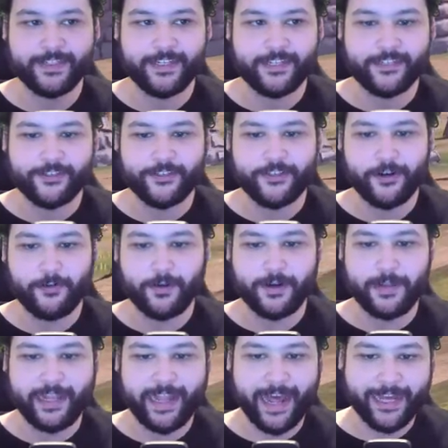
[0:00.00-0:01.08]
So you don't want
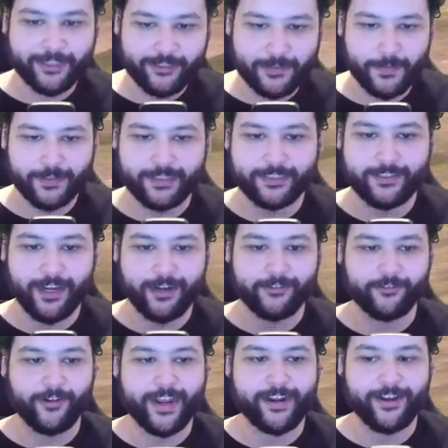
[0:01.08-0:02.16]
to actually put the dot
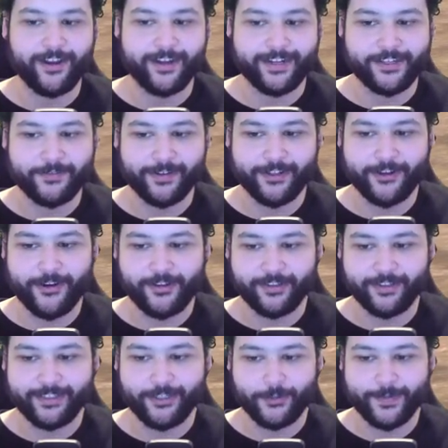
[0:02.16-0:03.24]
right on it. You want to go a
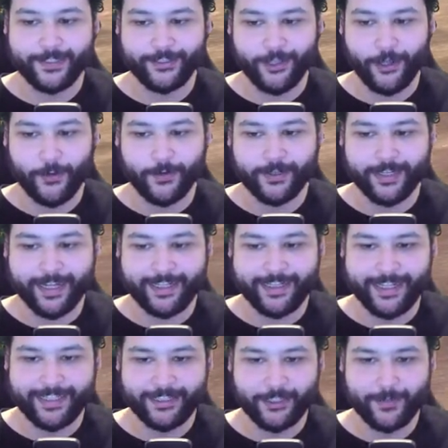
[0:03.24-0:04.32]
little bit lower.
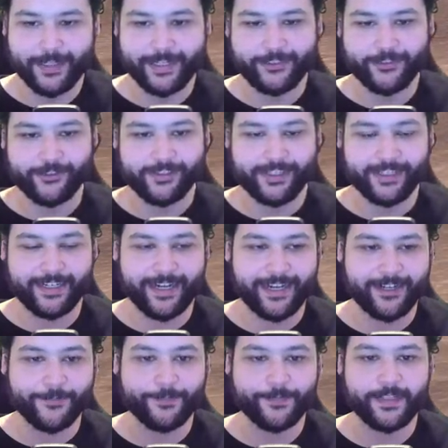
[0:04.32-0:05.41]
That's a little bit interesting
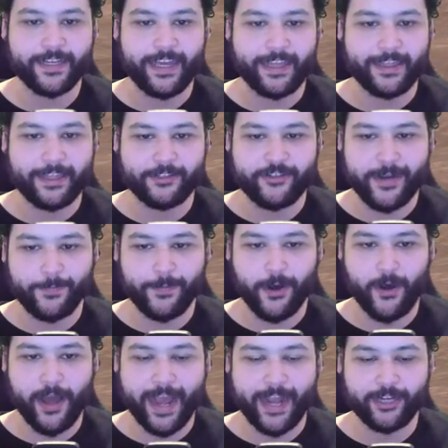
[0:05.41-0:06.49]
how the jet
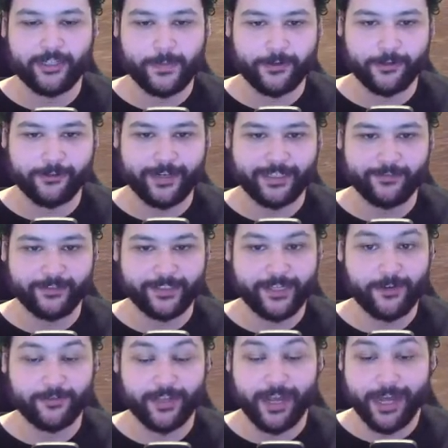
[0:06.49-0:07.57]
ball actually progressively
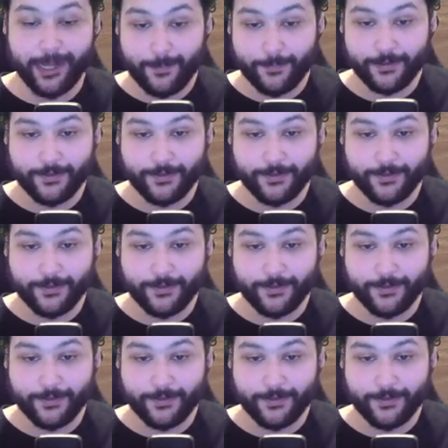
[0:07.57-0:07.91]
goes up.